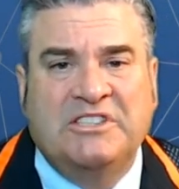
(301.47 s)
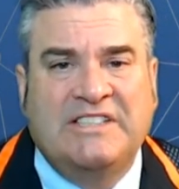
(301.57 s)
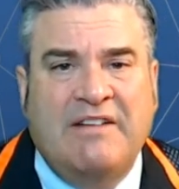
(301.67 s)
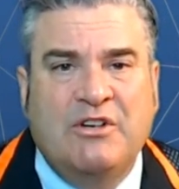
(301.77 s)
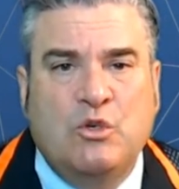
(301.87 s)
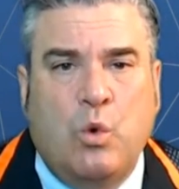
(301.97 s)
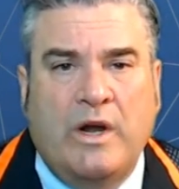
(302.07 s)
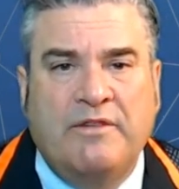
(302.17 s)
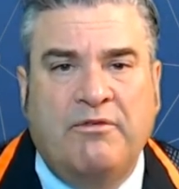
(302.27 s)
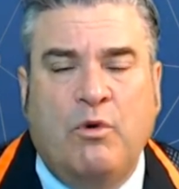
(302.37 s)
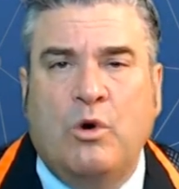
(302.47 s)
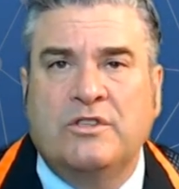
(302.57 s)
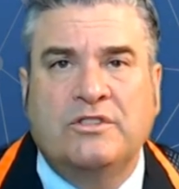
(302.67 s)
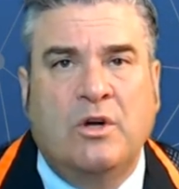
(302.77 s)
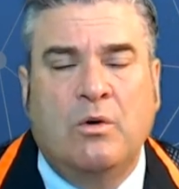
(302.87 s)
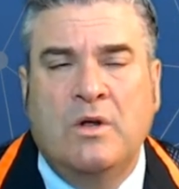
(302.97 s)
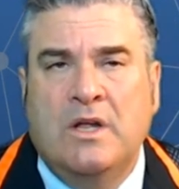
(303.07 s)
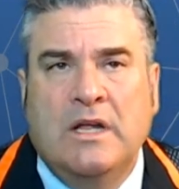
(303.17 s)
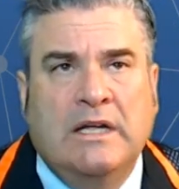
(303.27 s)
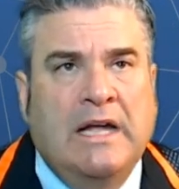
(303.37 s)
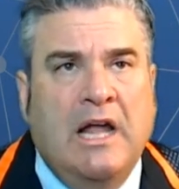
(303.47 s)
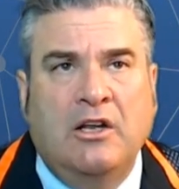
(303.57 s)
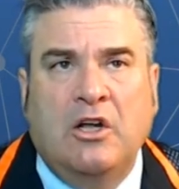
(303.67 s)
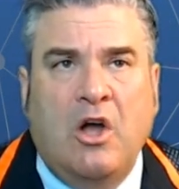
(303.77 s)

724. So hell and